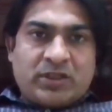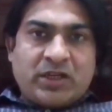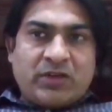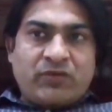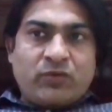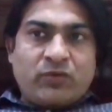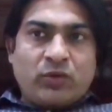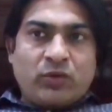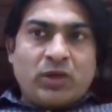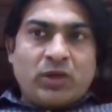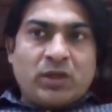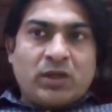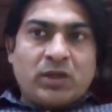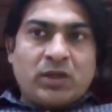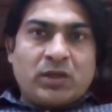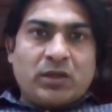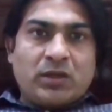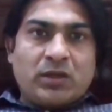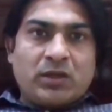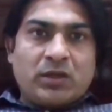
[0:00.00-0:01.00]
dreadful
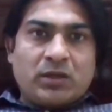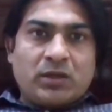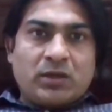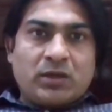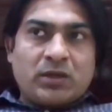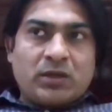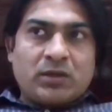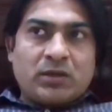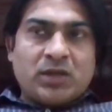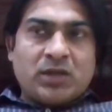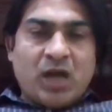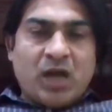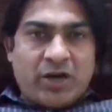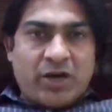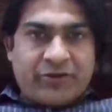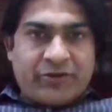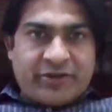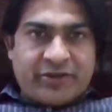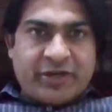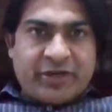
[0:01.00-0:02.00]
the
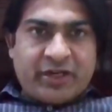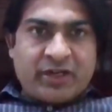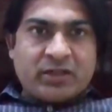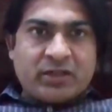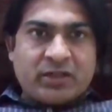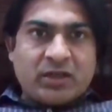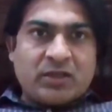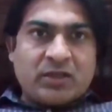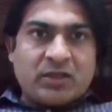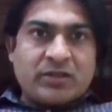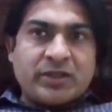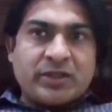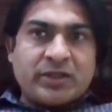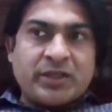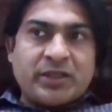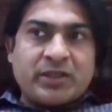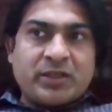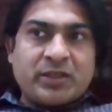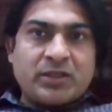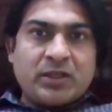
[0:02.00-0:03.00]
heart
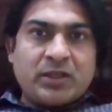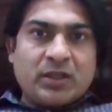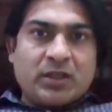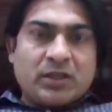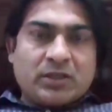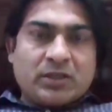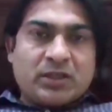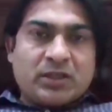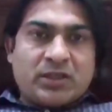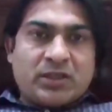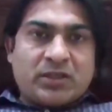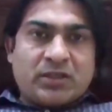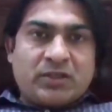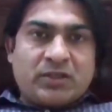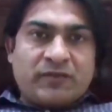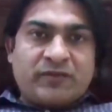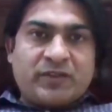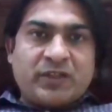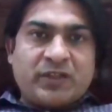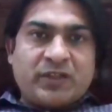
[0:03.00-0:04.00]
rate, that
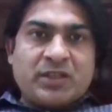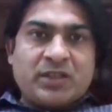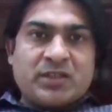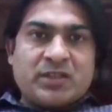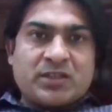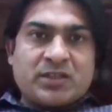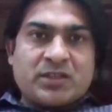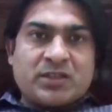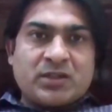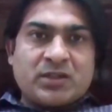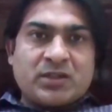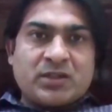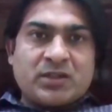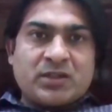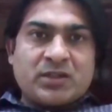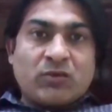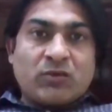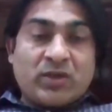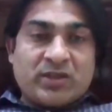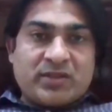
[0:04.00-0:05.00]
if there is a
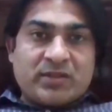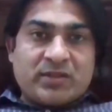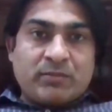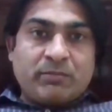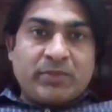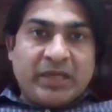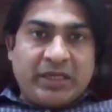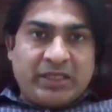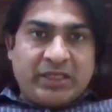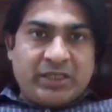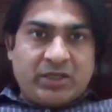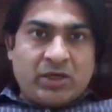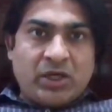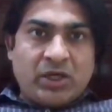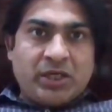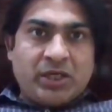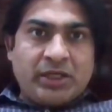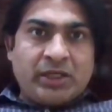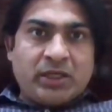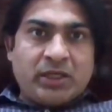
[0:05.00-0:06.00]
worrisome
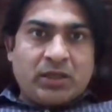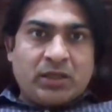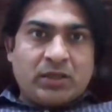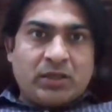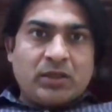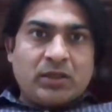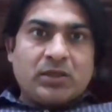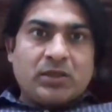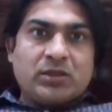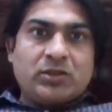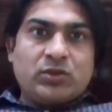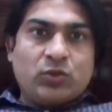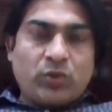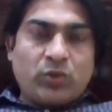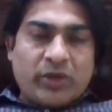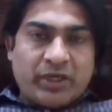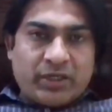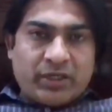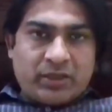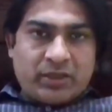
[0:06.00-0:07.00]
bradycardia, you
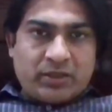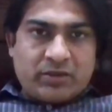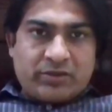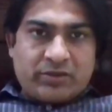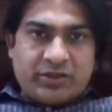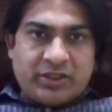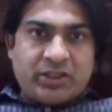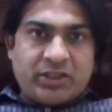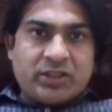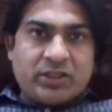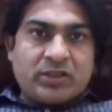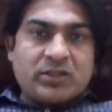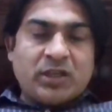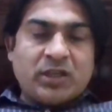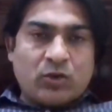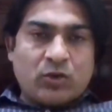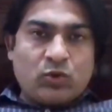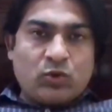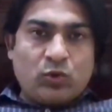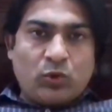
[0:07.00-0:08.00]
can treat it,
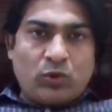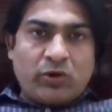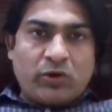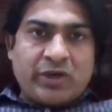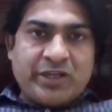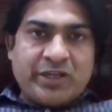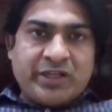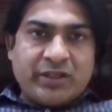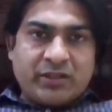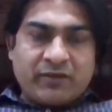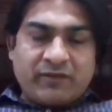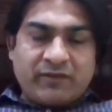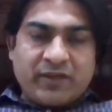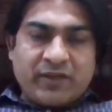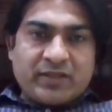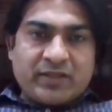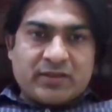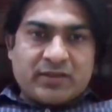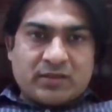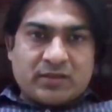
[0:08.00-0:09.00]
the oculocardiac
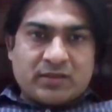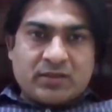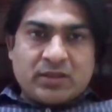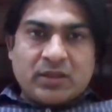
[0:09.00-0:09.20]
reflex.